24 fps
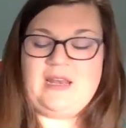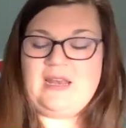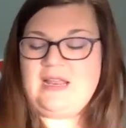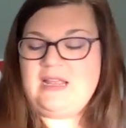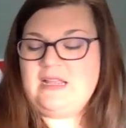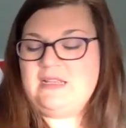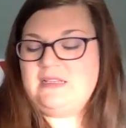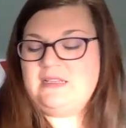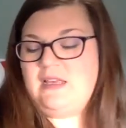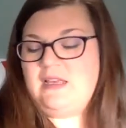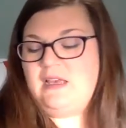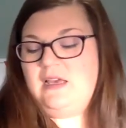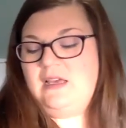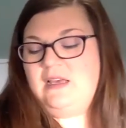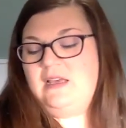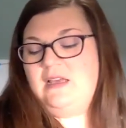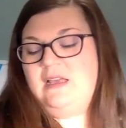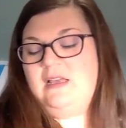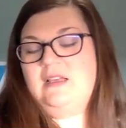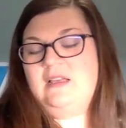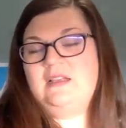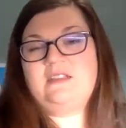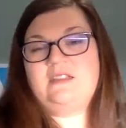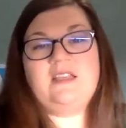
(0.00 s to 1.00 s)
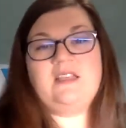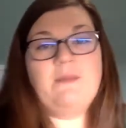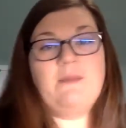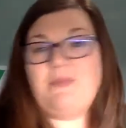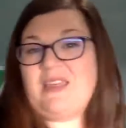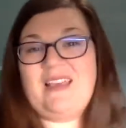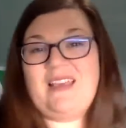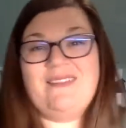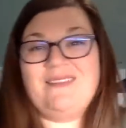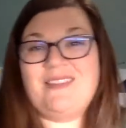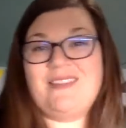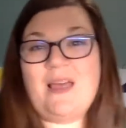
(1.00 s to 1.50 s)
is
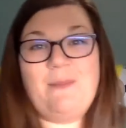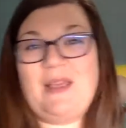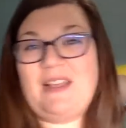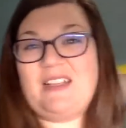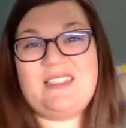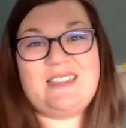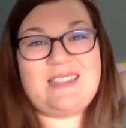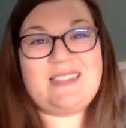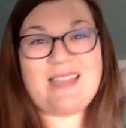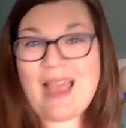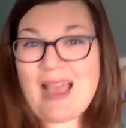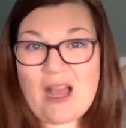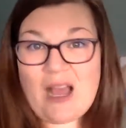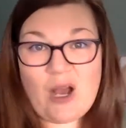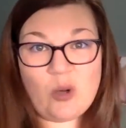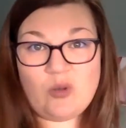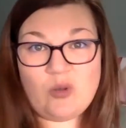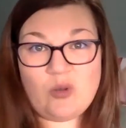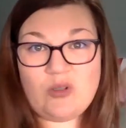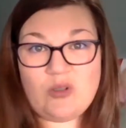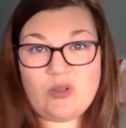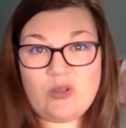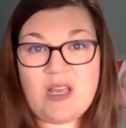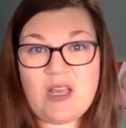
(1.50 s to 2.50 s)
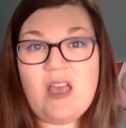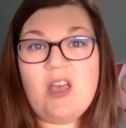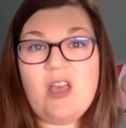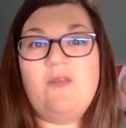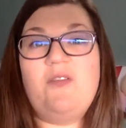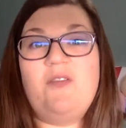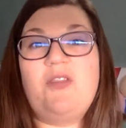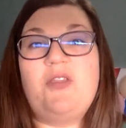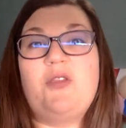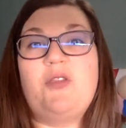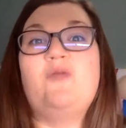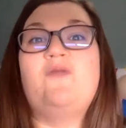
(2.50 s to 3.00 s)
something that makes sound
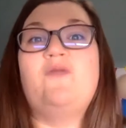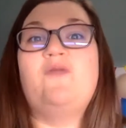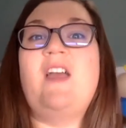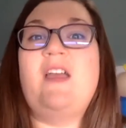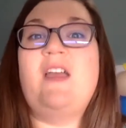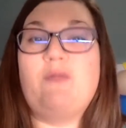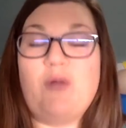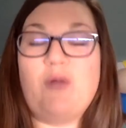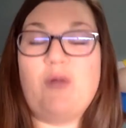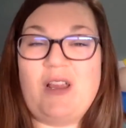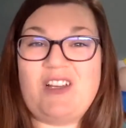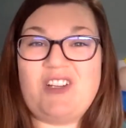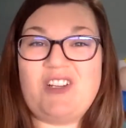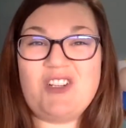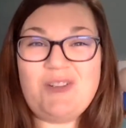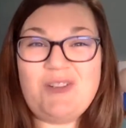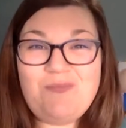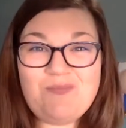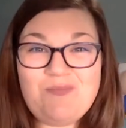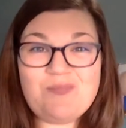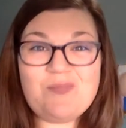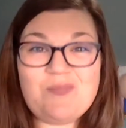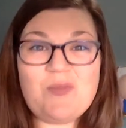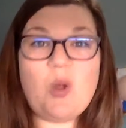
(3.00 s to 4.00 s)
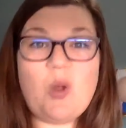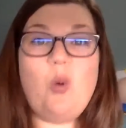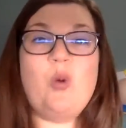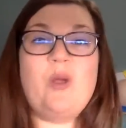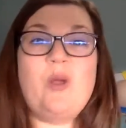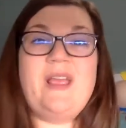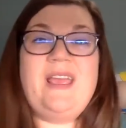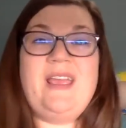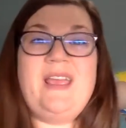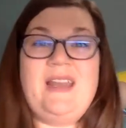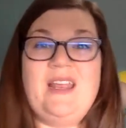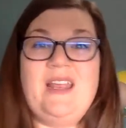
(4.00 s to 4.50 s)
through vibration or
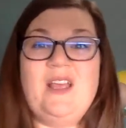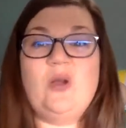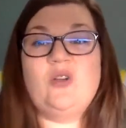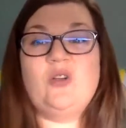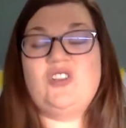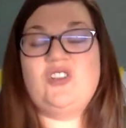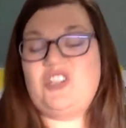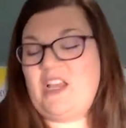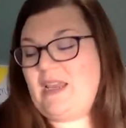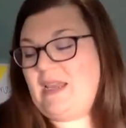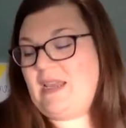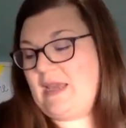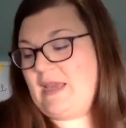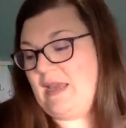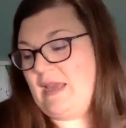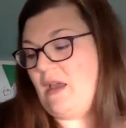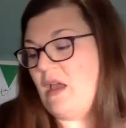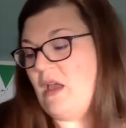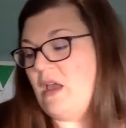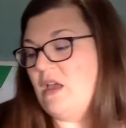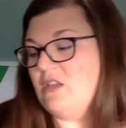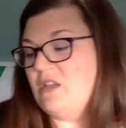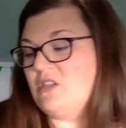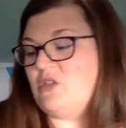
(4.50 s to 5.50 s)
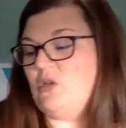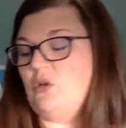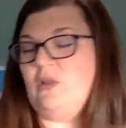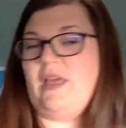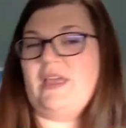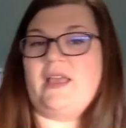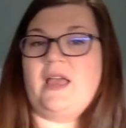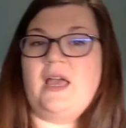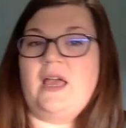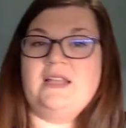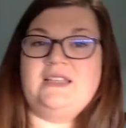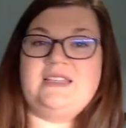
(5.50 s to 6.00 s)
hitting or shaking. So like
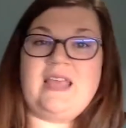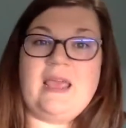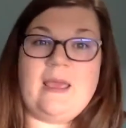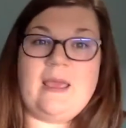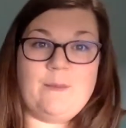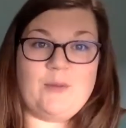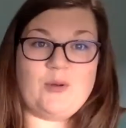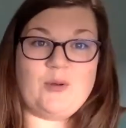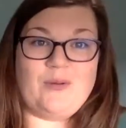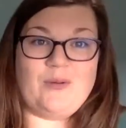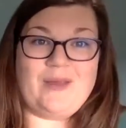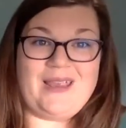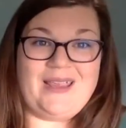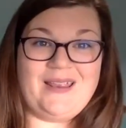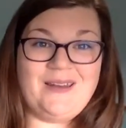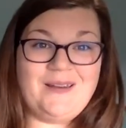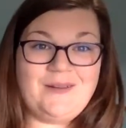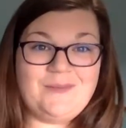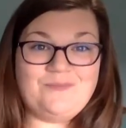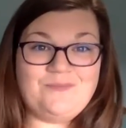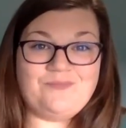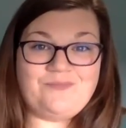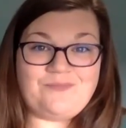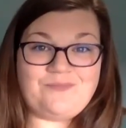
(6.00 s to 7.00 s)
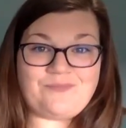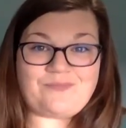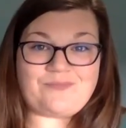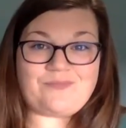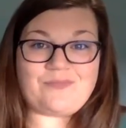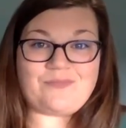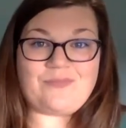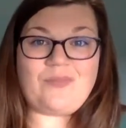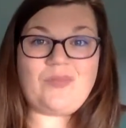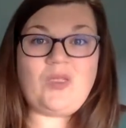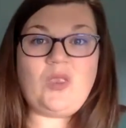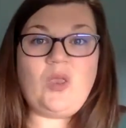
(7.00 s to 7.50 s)
a tambourine
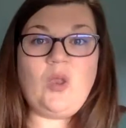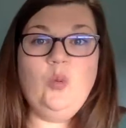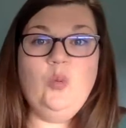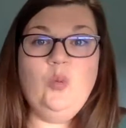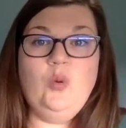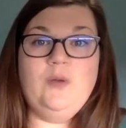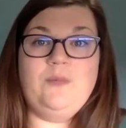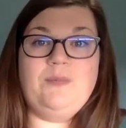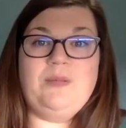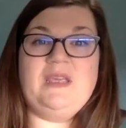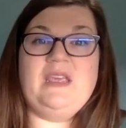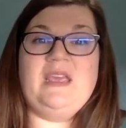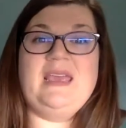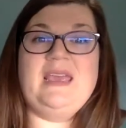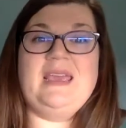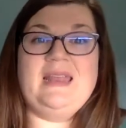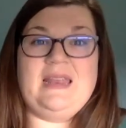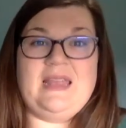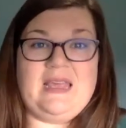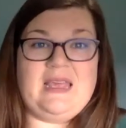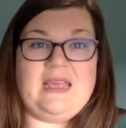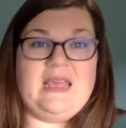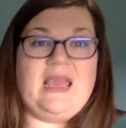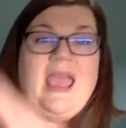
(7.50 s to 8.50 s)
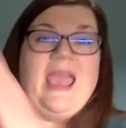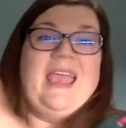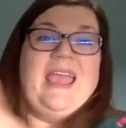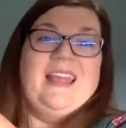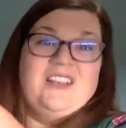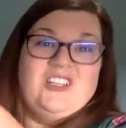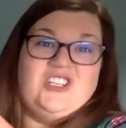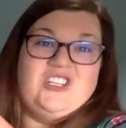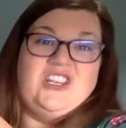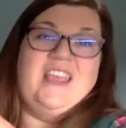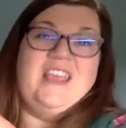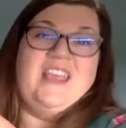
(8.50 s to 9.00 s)
would be hitting and
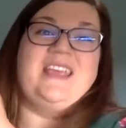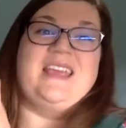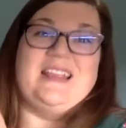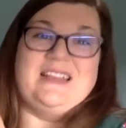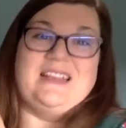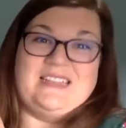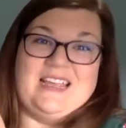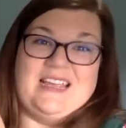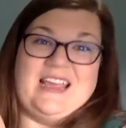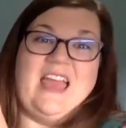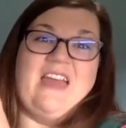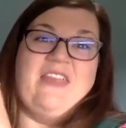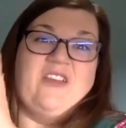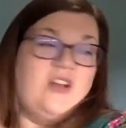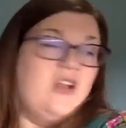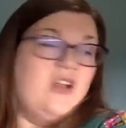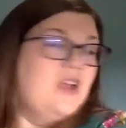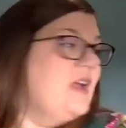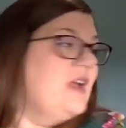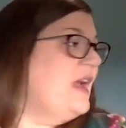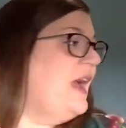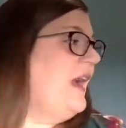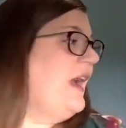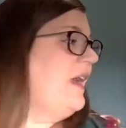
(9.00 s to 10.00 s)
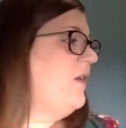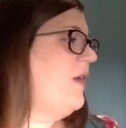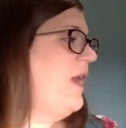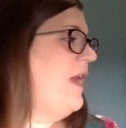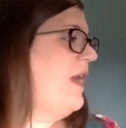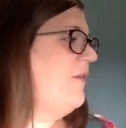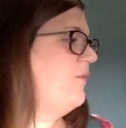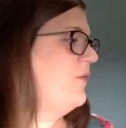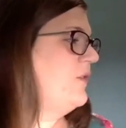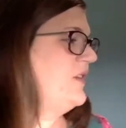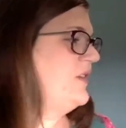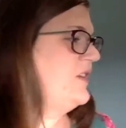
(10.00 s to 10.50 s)
shaking together. I don't have
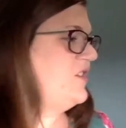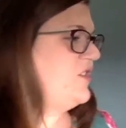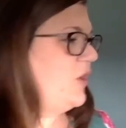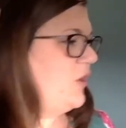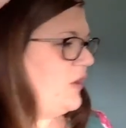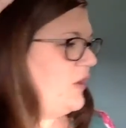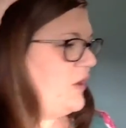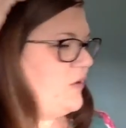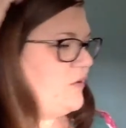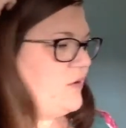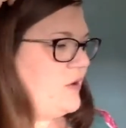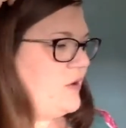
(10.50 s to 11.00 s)
one to show you.